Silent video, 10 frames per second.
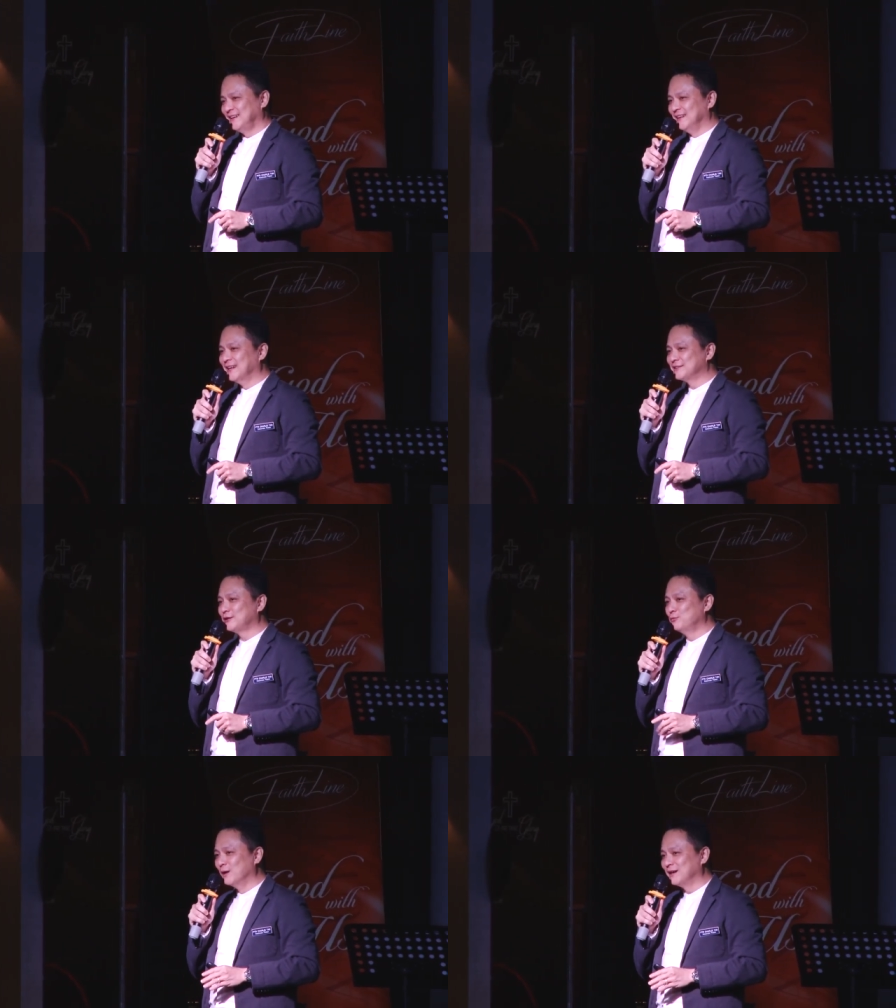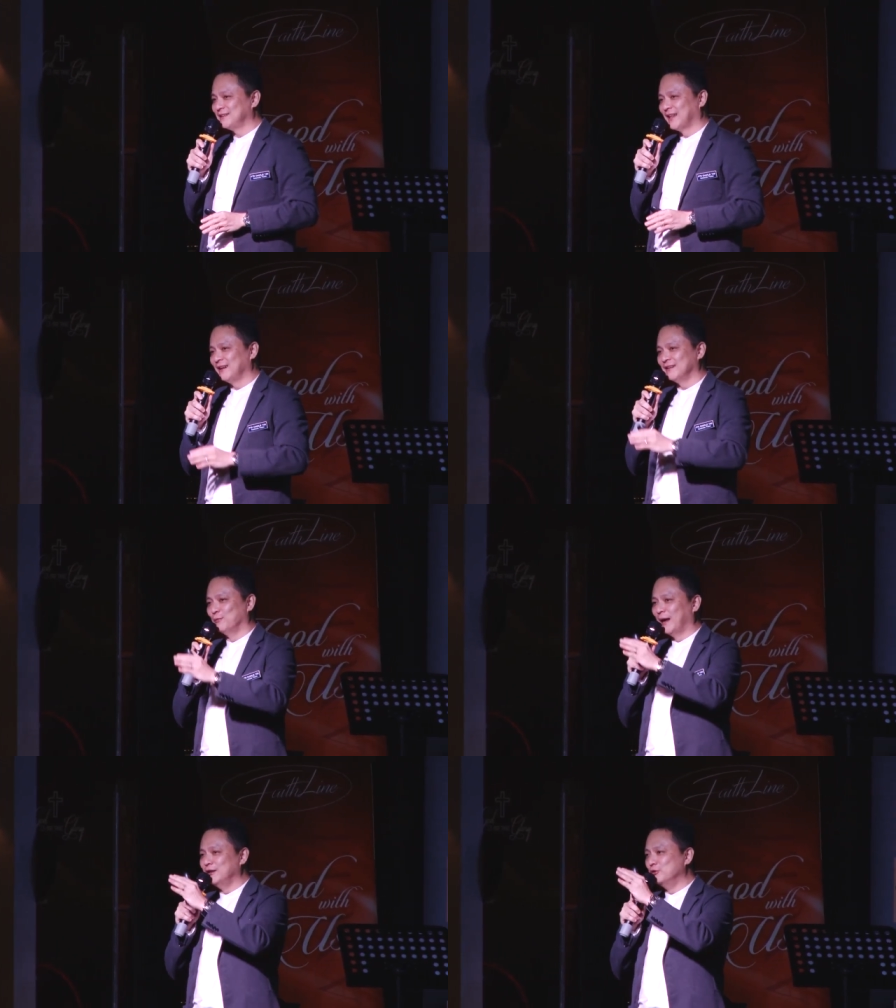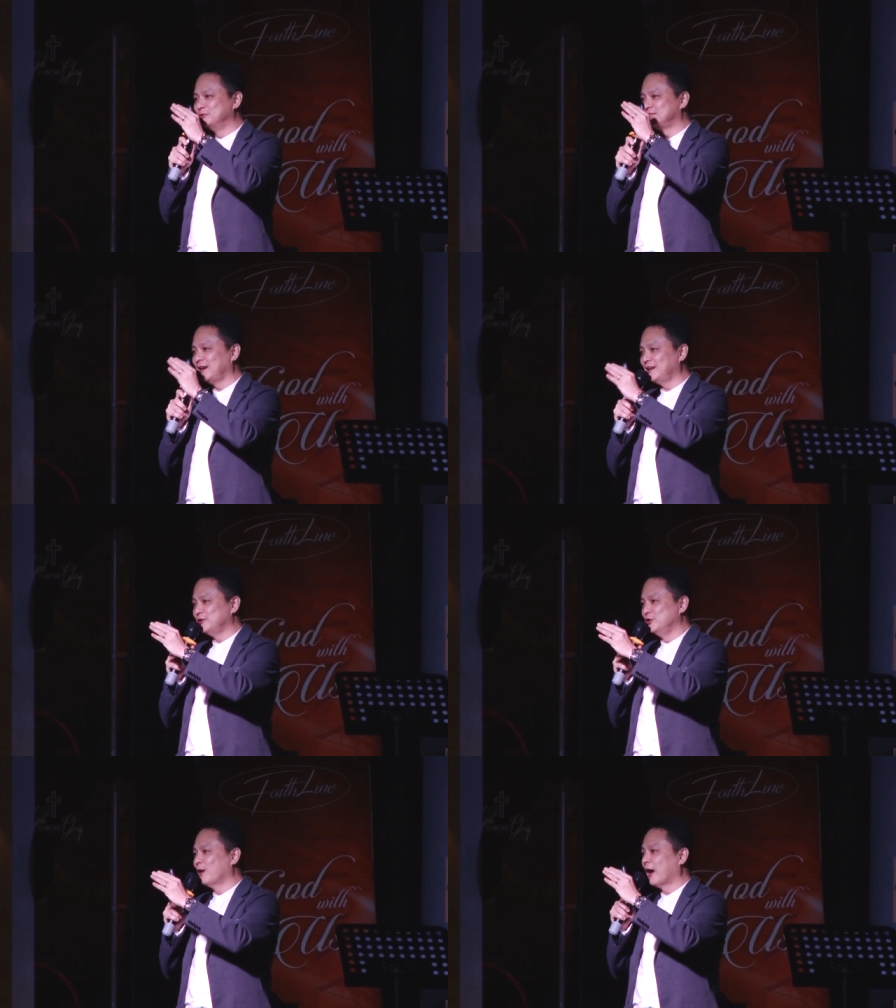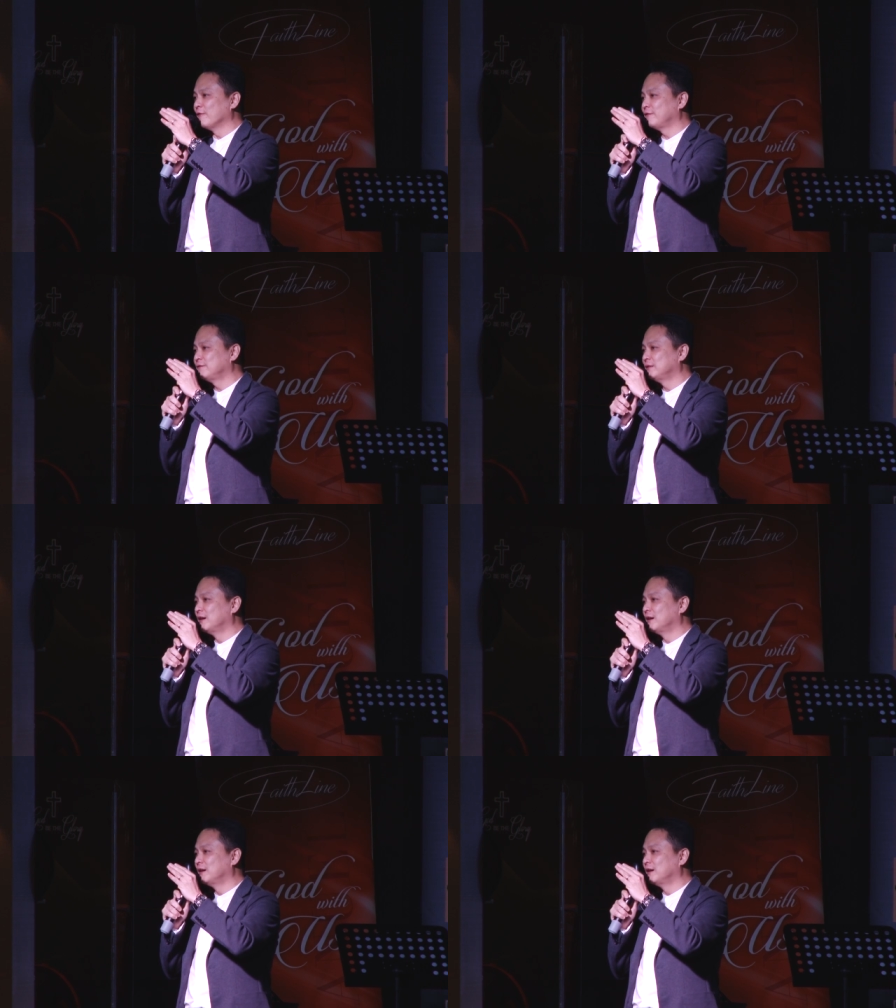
It doesn't work that when you said you have